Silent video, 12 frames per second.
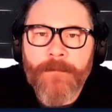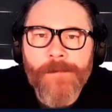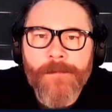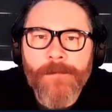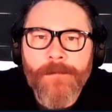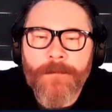
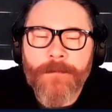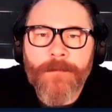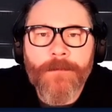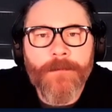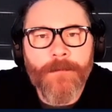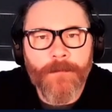
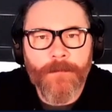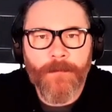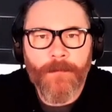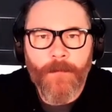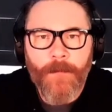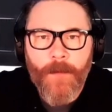
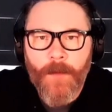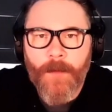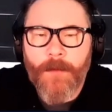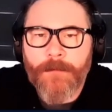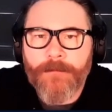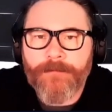
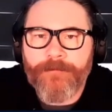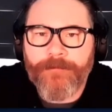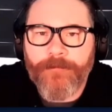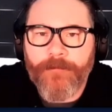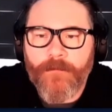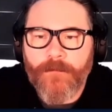
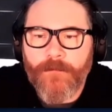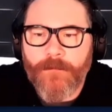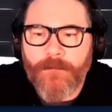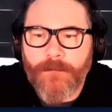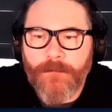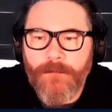
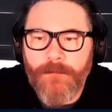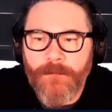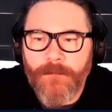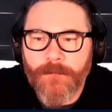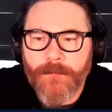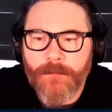
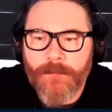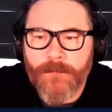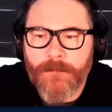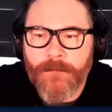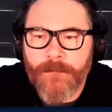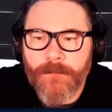
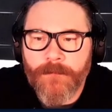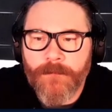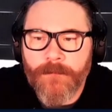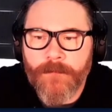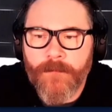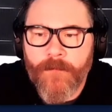
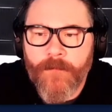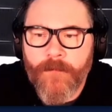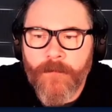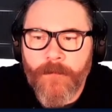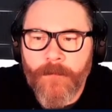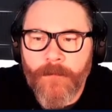
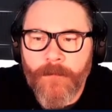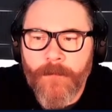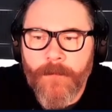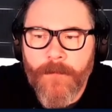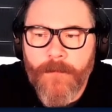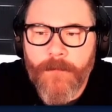
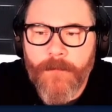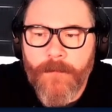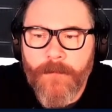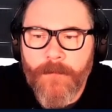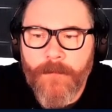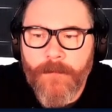
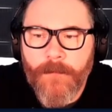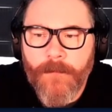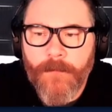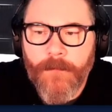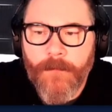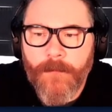
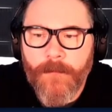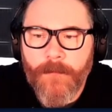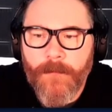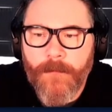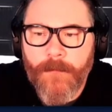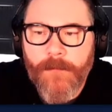
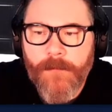(not speaking)